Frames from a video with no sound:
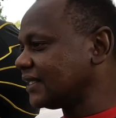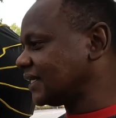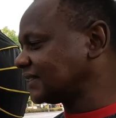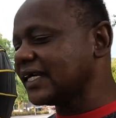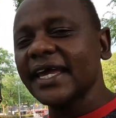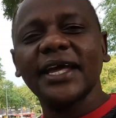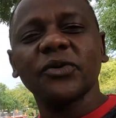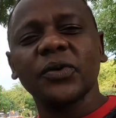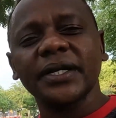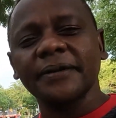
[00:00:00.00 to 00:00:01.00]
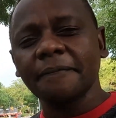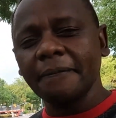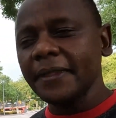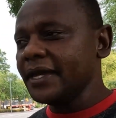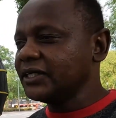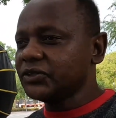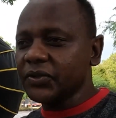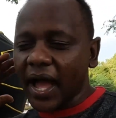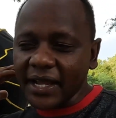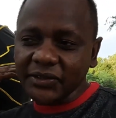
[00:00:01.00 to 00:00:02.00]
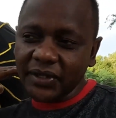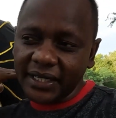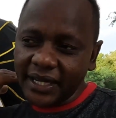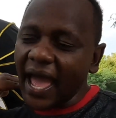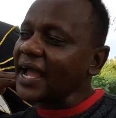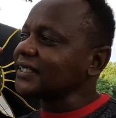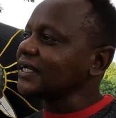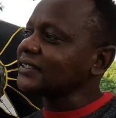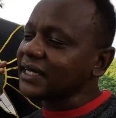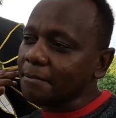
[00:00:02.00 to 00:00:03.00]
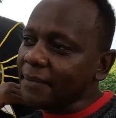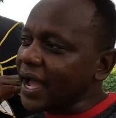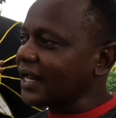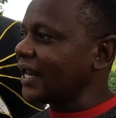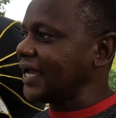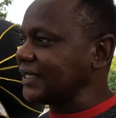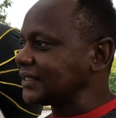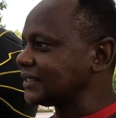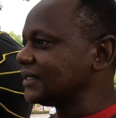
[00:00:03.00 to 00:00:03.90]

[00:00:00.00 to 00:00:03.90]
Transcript: the second one to actually act as a backlight.